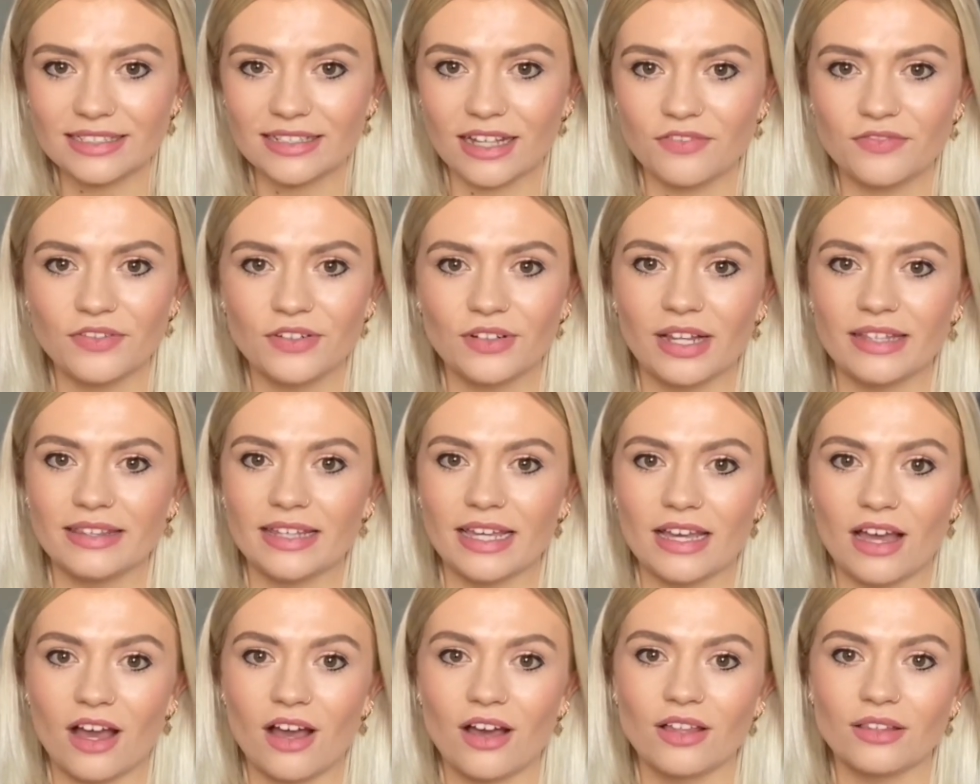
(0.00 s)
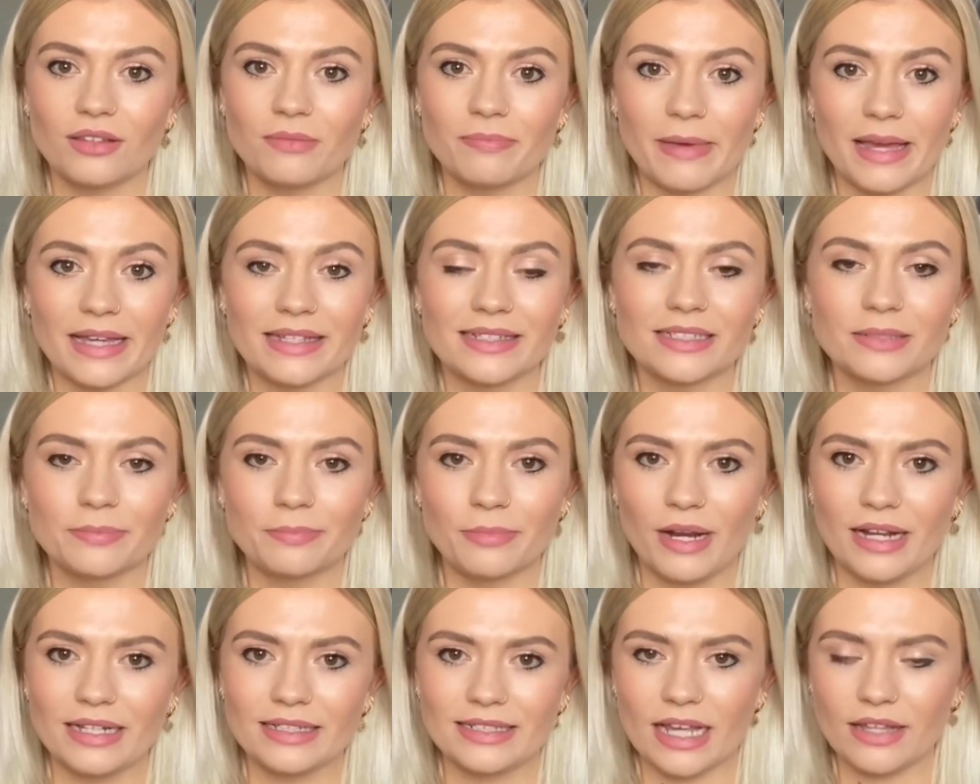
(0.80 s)
I feel like they are the best
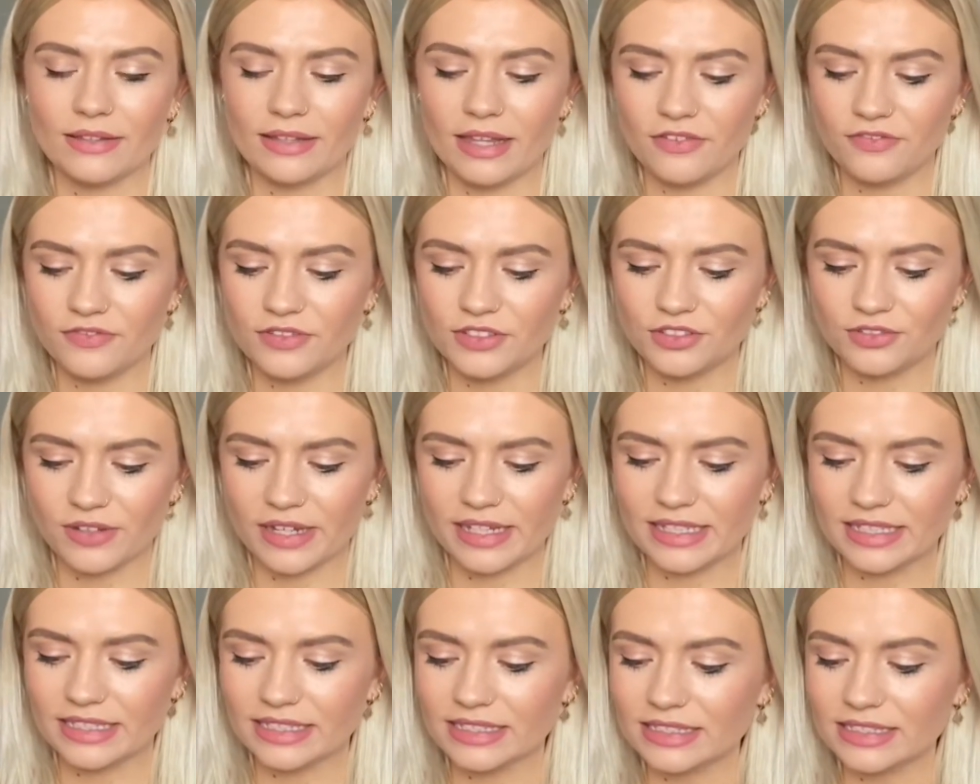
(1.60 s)
brand out there for straighteners.